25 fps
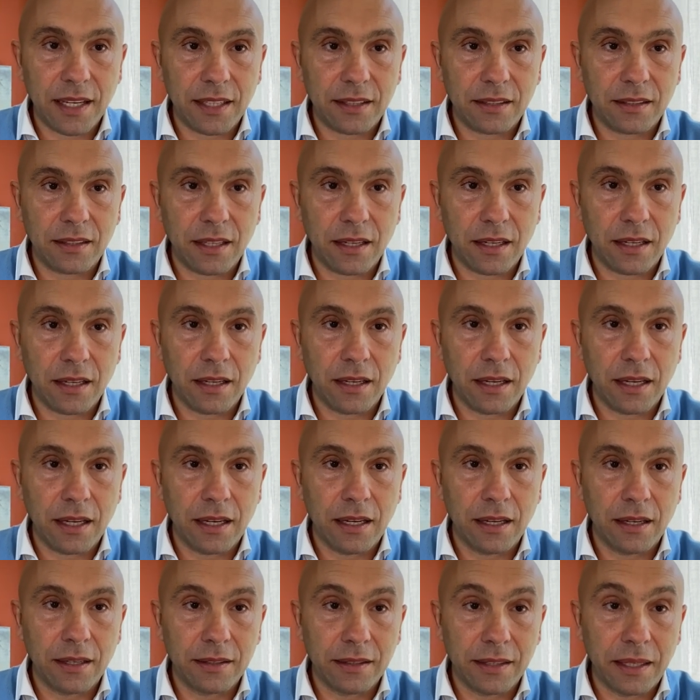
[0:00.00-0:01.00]
that
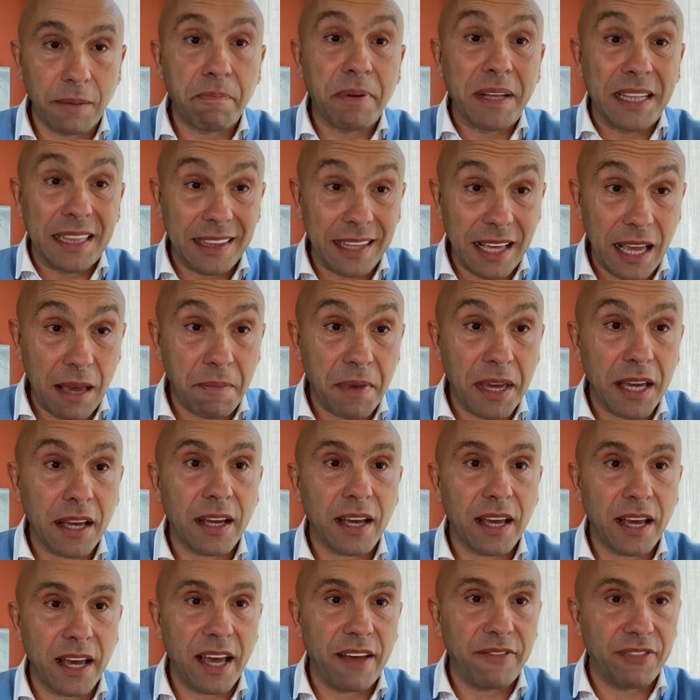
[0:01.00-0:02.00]
uh, the
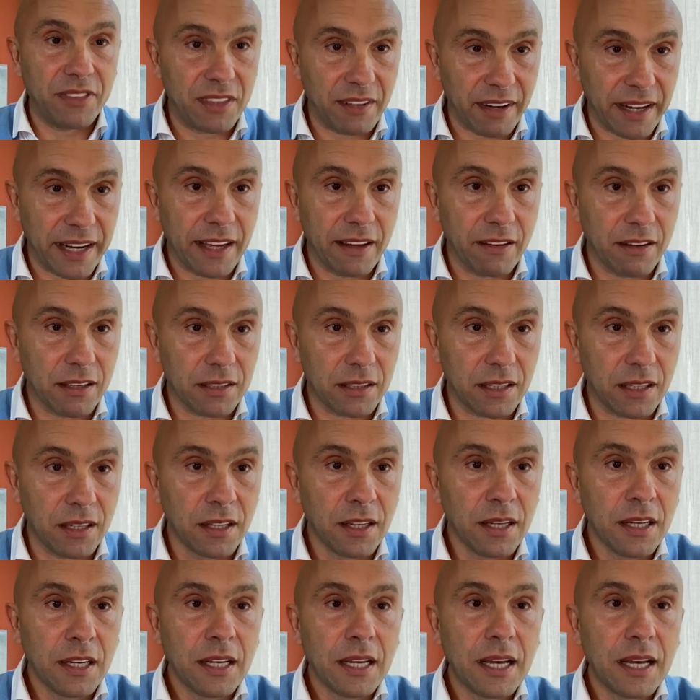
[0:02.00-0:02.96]
pandemic have triggered.